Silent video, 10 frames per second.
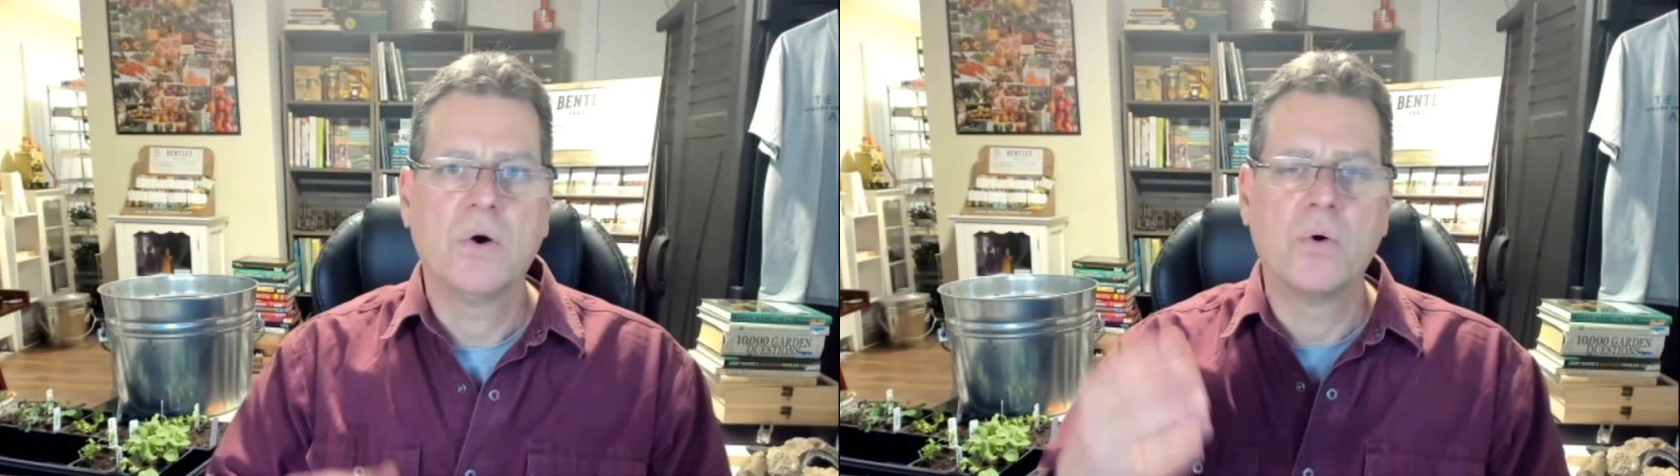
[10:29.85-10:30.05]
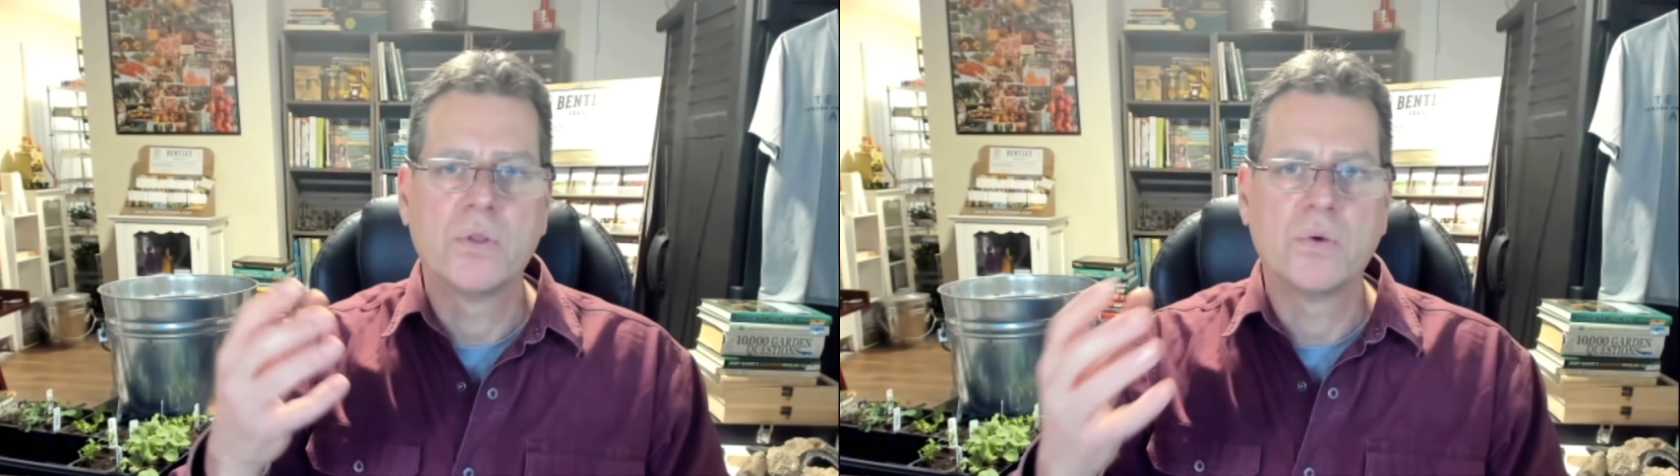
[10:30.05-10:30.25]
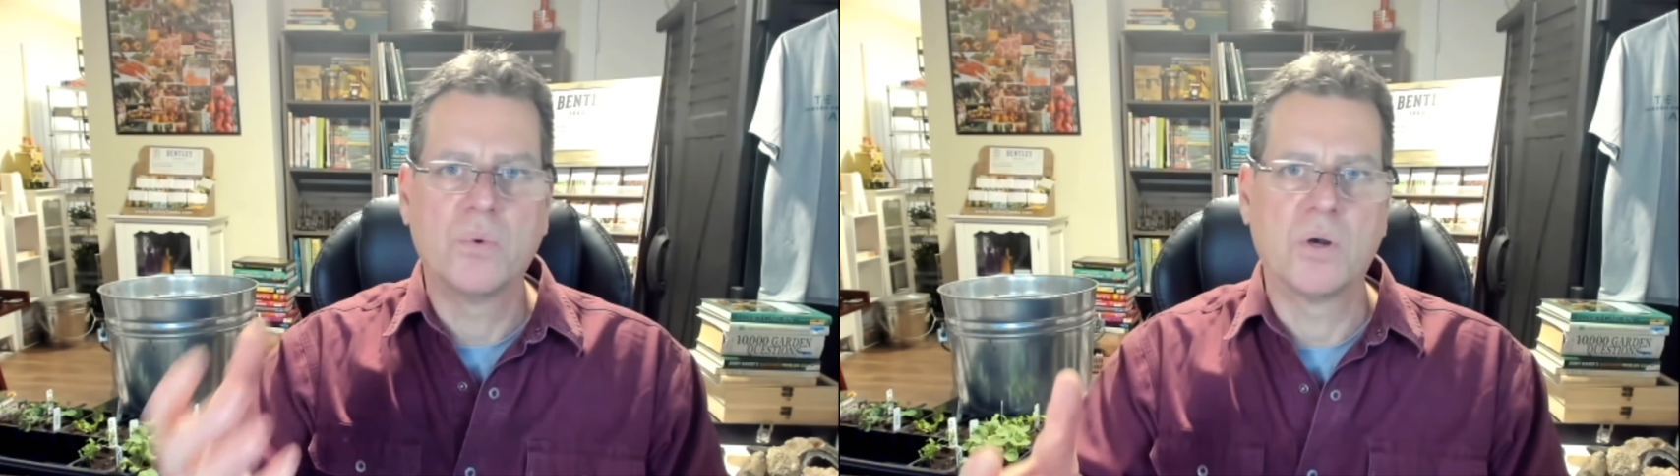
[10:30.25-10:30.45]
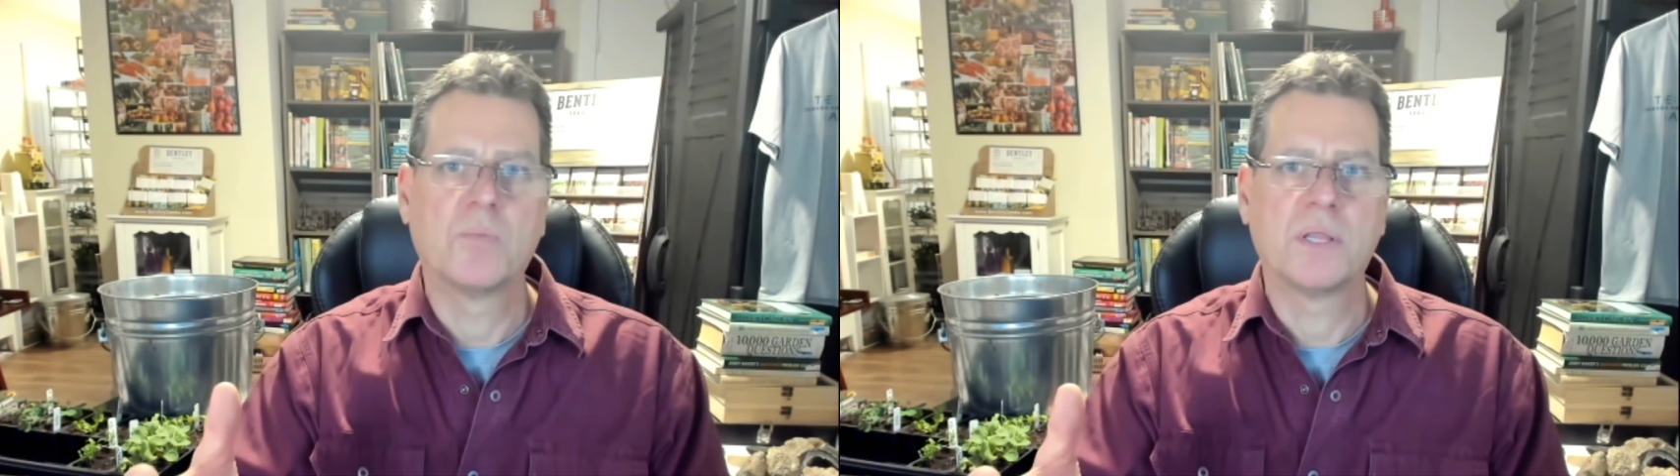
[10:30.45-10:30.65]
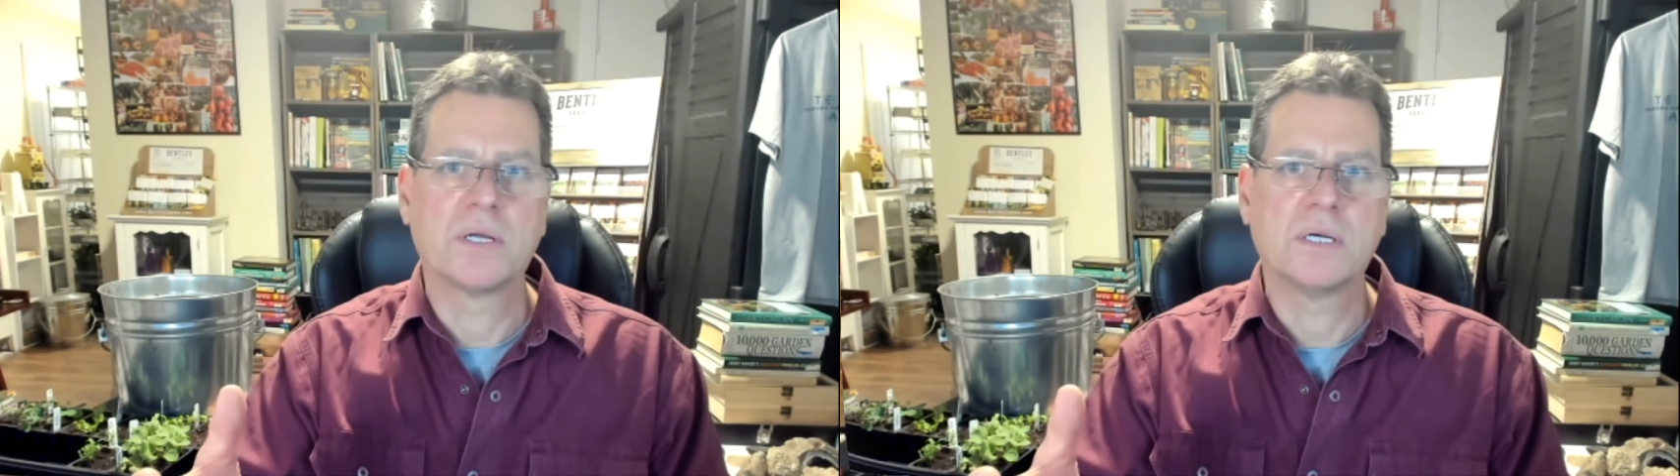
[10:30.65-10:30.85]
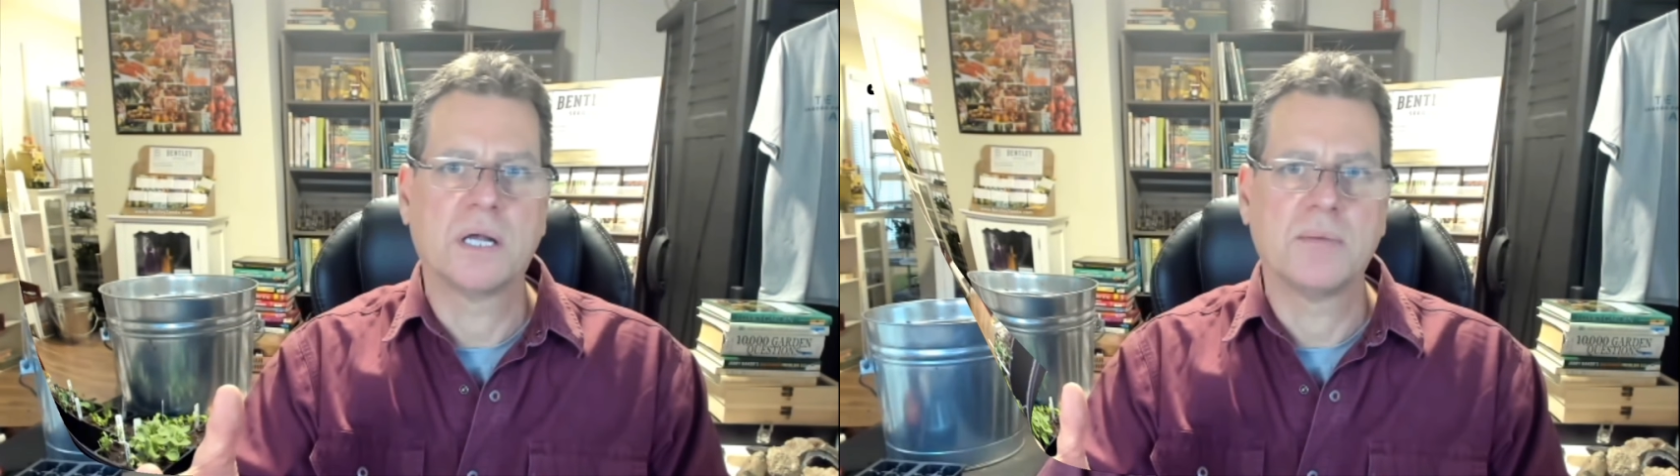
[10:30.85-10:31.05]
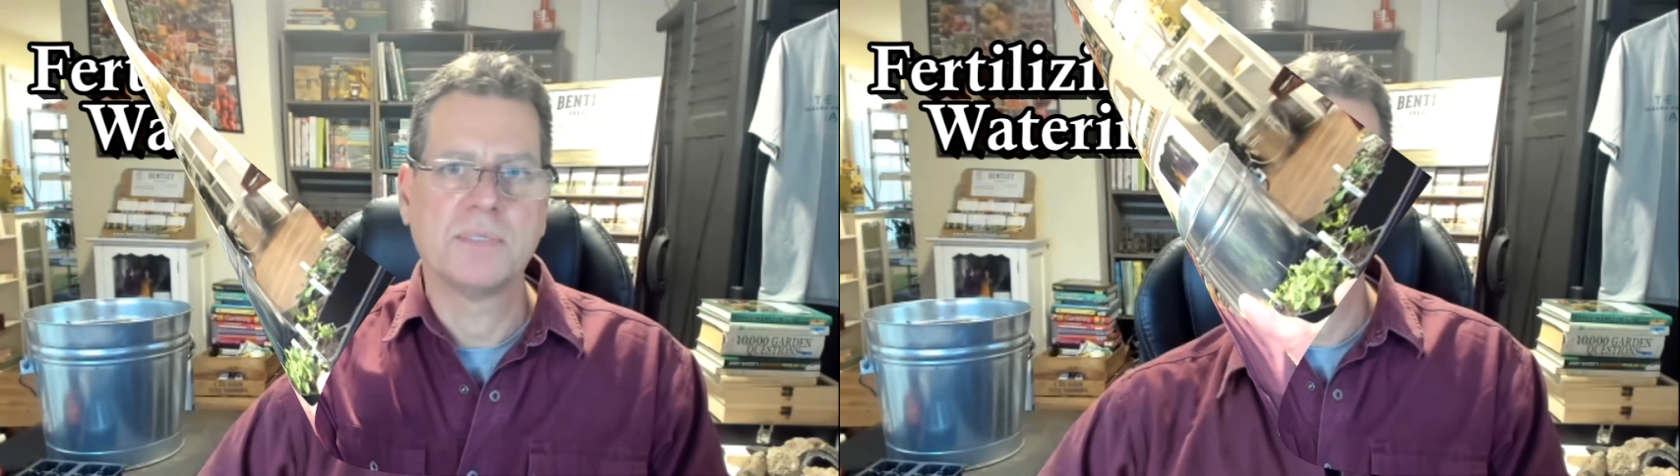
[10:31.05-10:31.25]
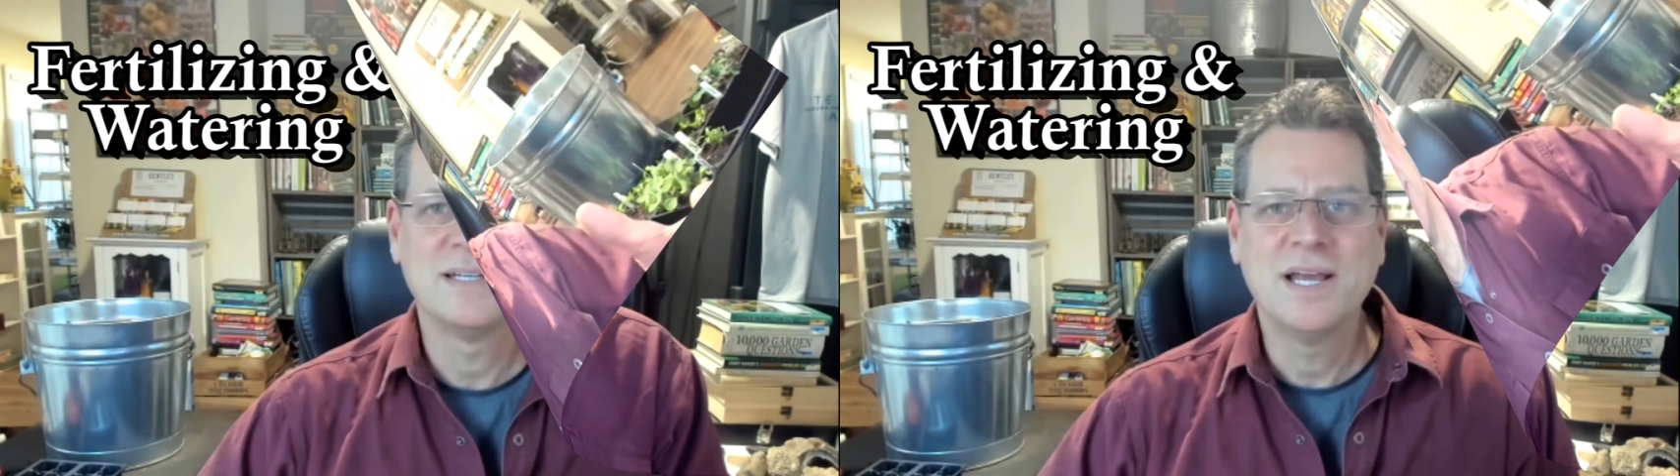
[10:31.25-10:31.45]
or the warm weather crops.